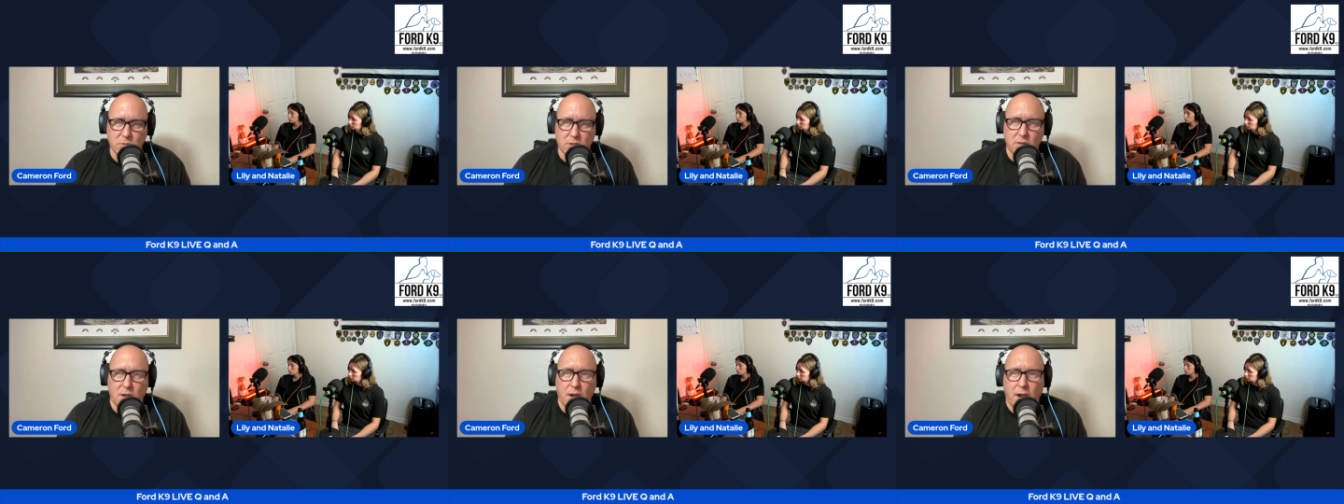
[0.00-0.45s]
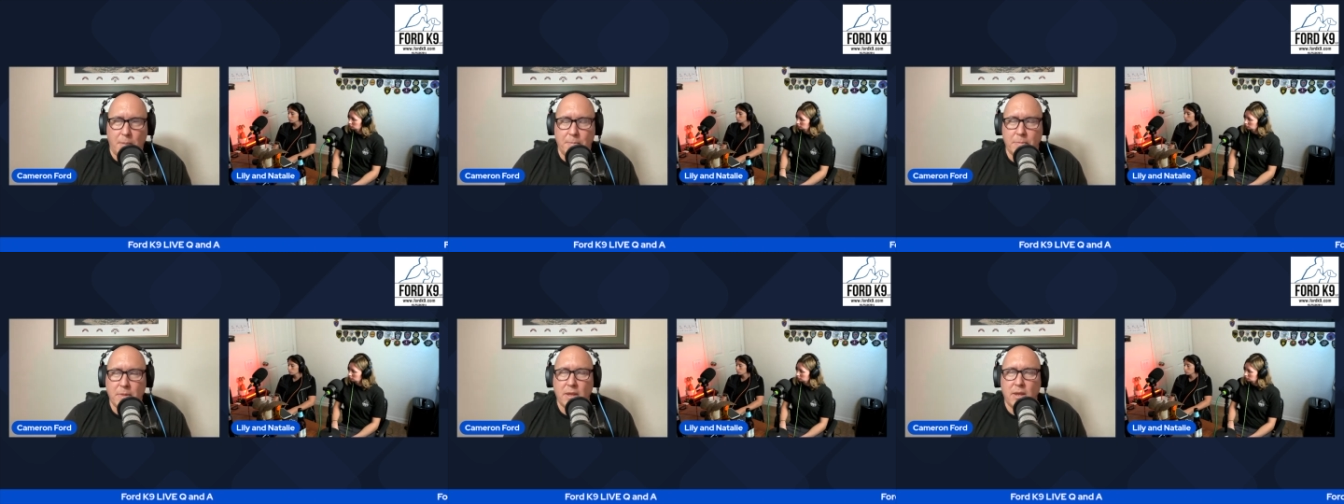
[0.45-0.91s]

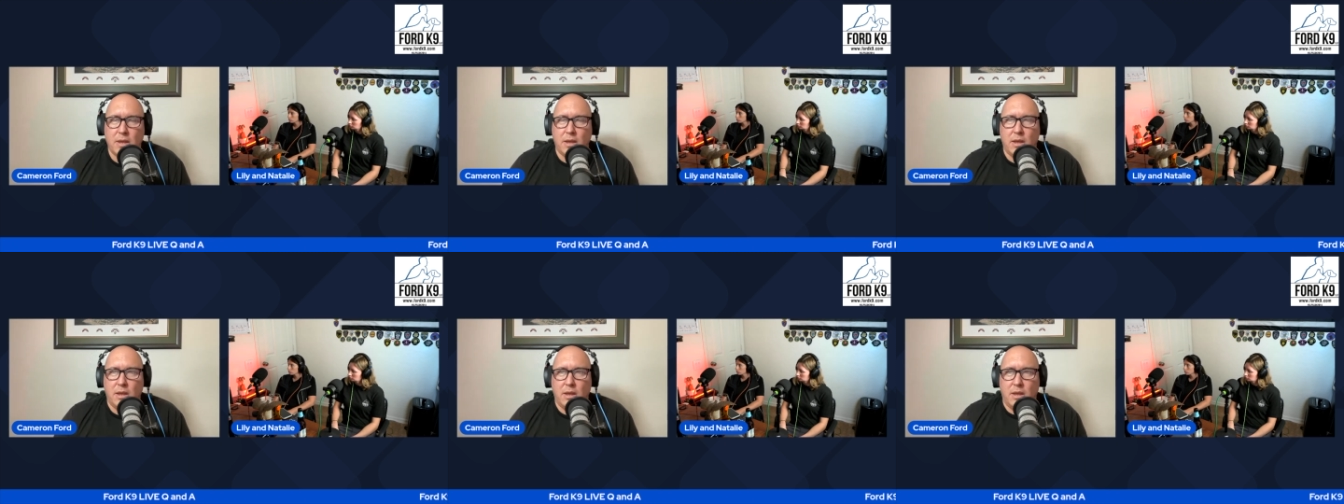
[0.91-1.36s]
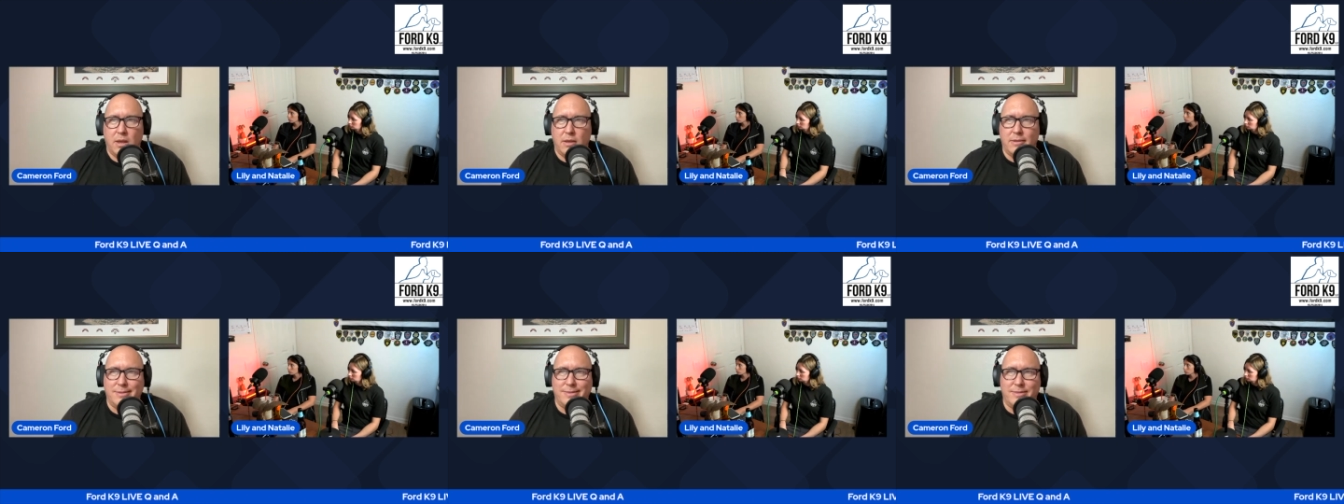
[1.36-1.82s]

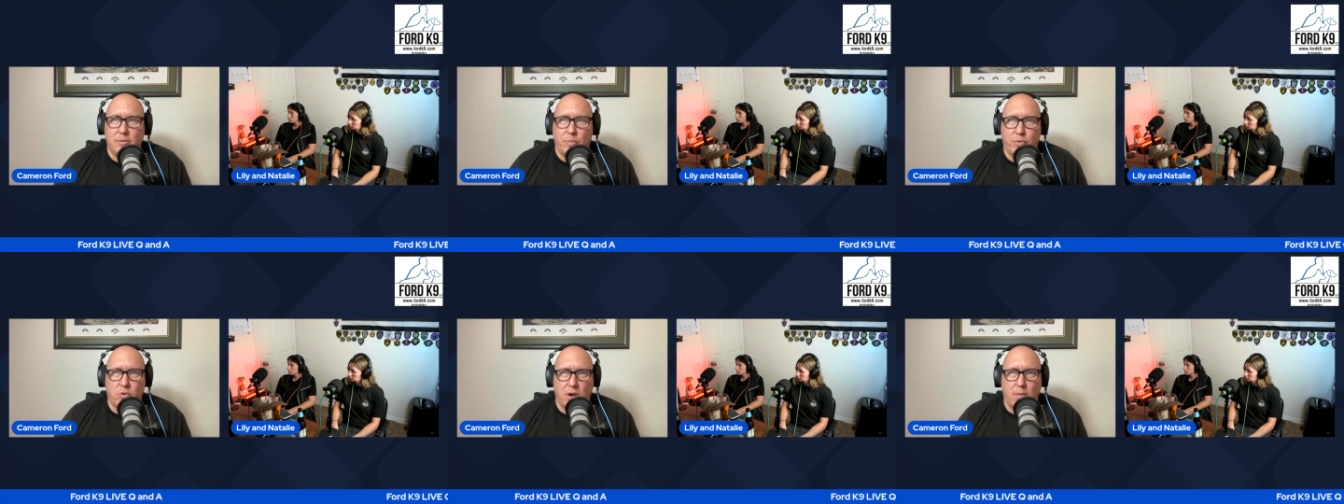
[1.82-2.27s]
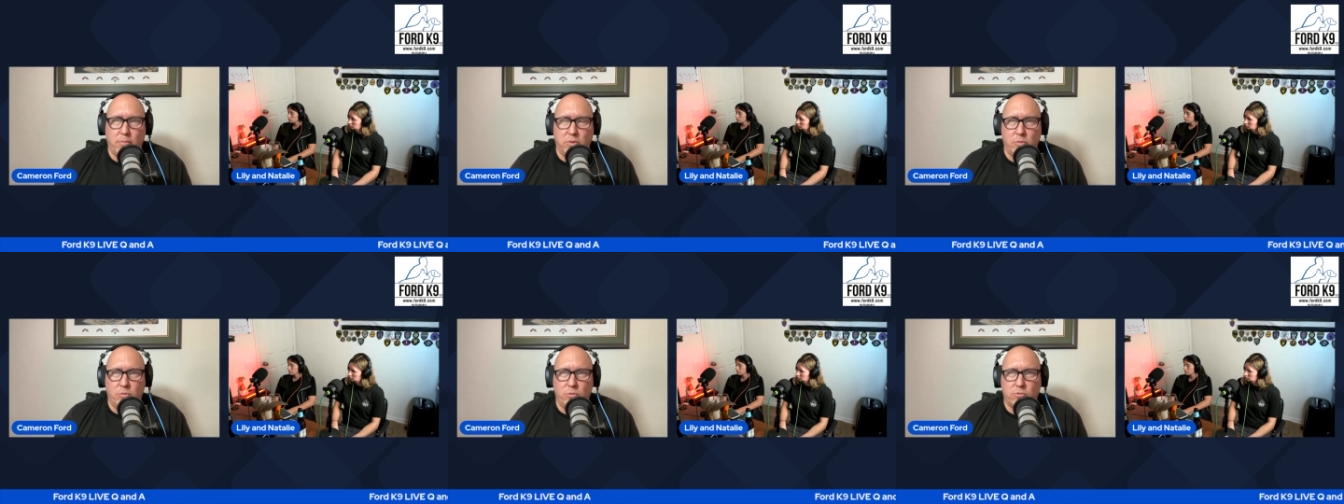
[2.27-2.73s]
The
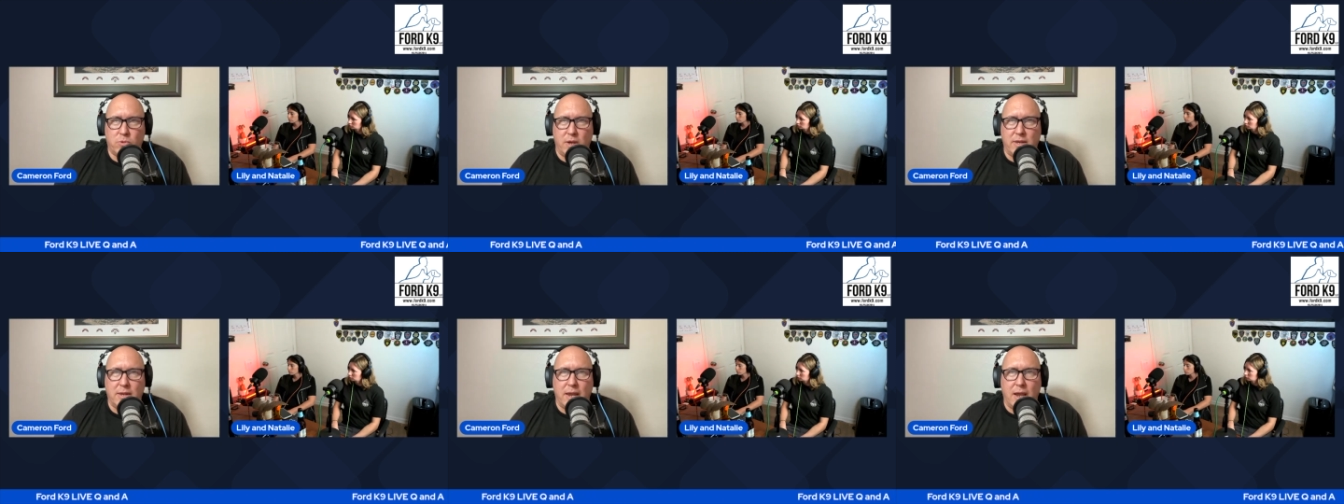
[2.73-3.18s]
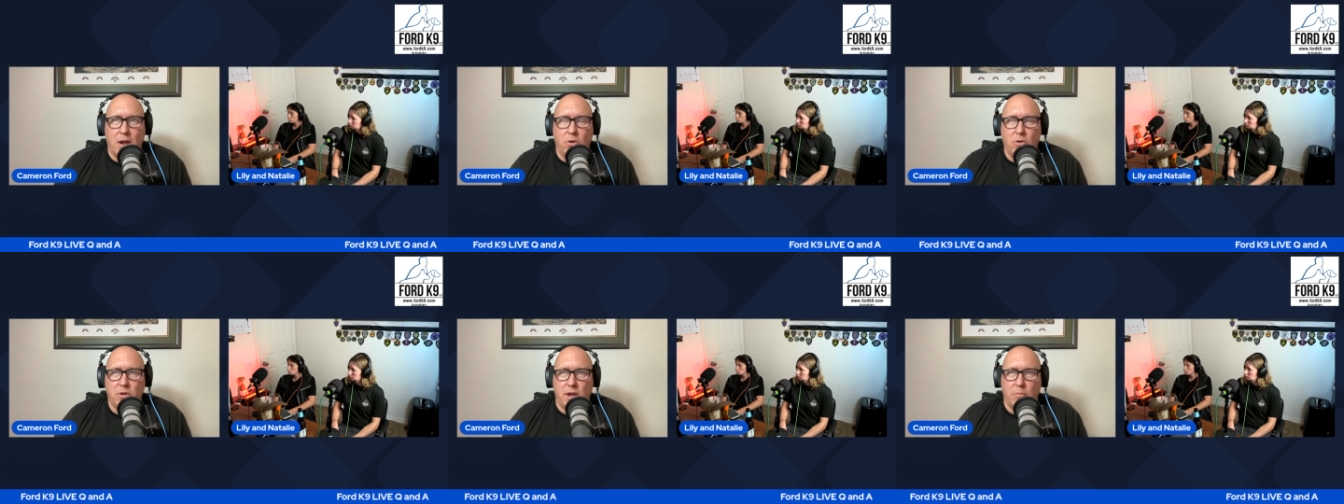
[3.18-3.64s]
problem right
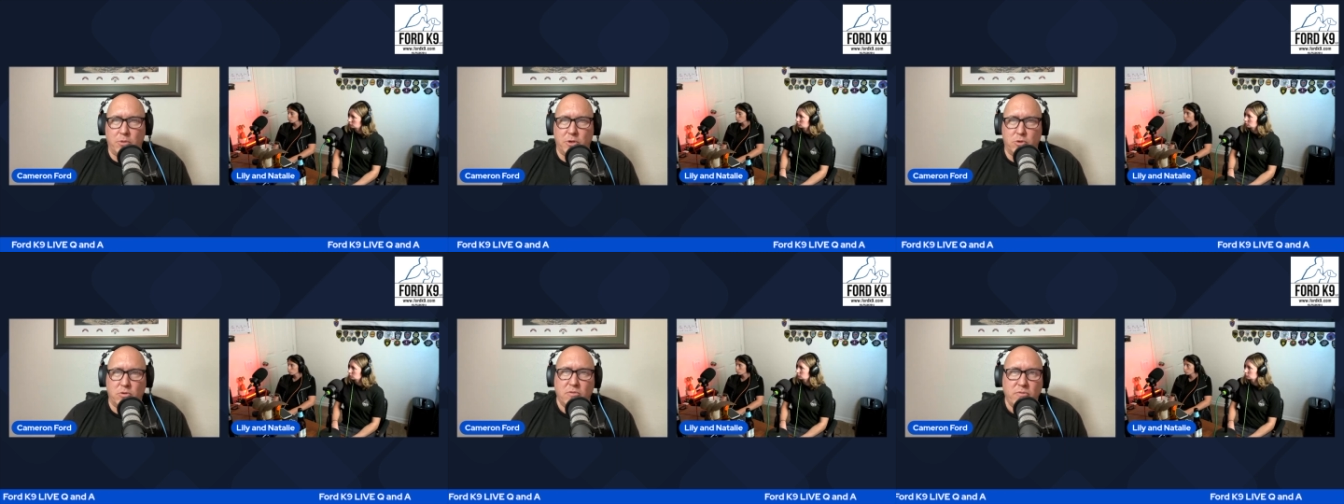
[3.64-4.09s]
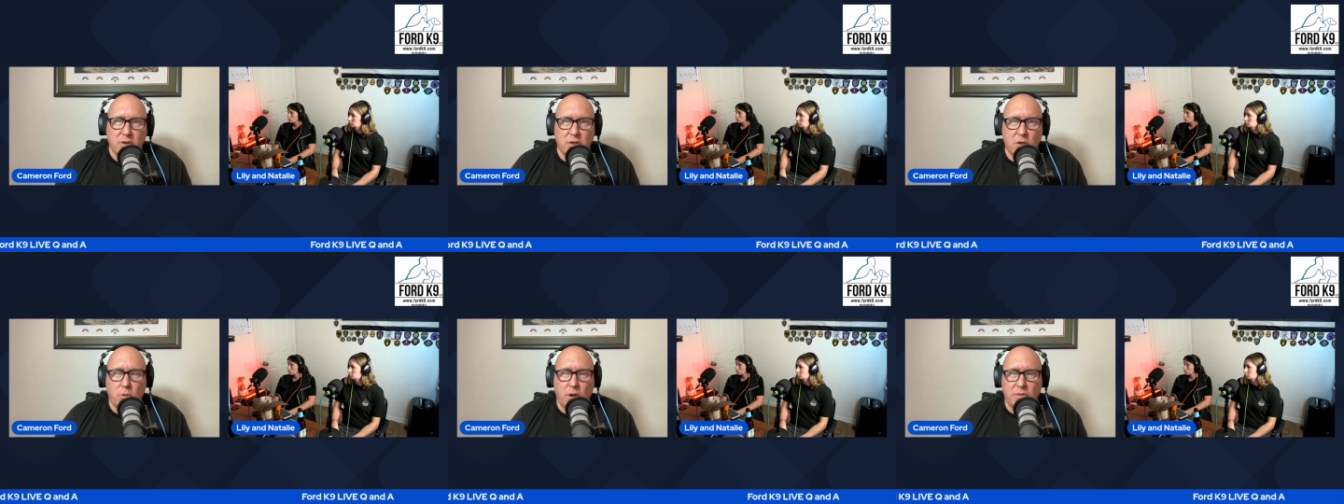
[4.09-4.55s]
now, I'm going to do a
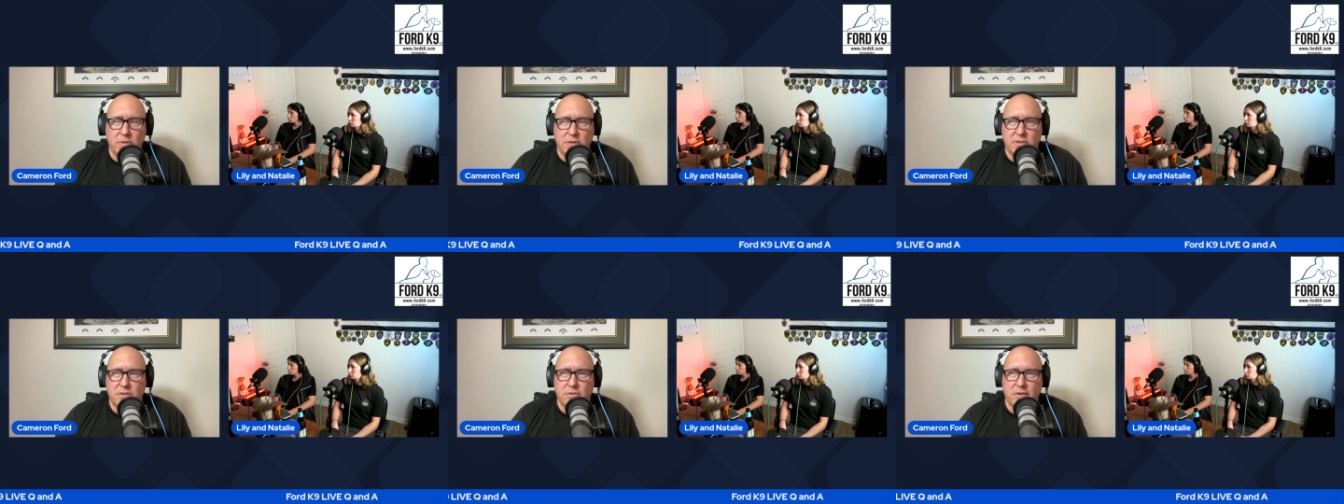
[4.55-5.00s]
video on this,